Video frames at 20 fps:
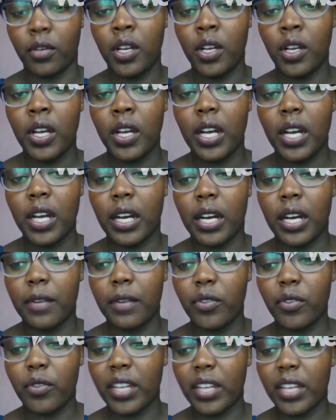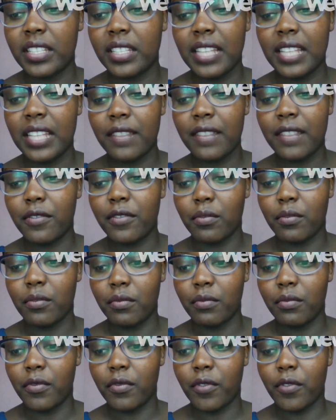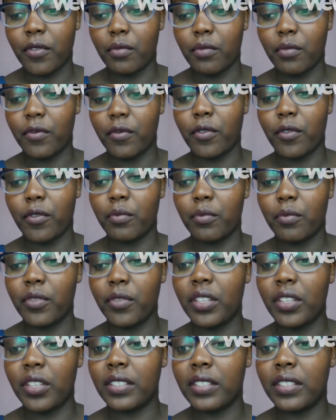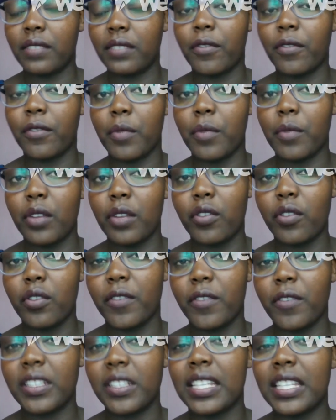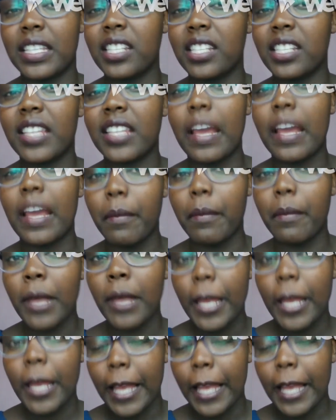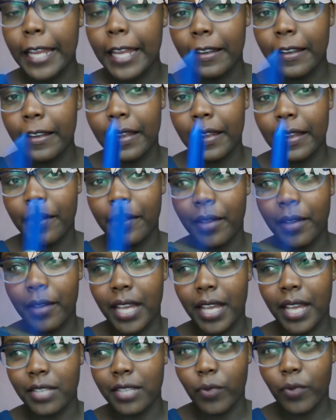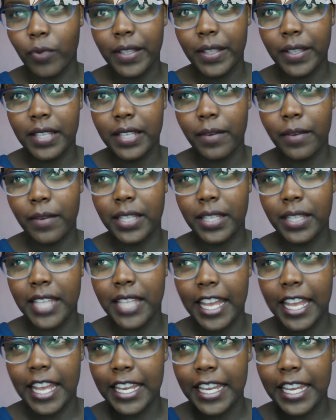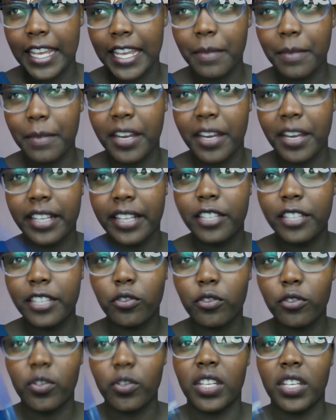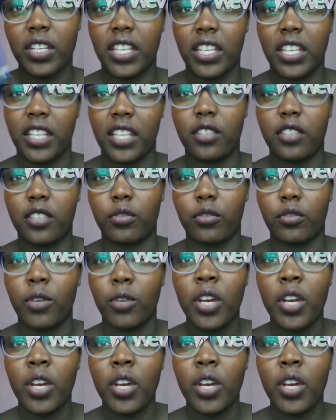You can tell from the look of things. He just came and he asked, where is he, and he came directly to you and he hit you.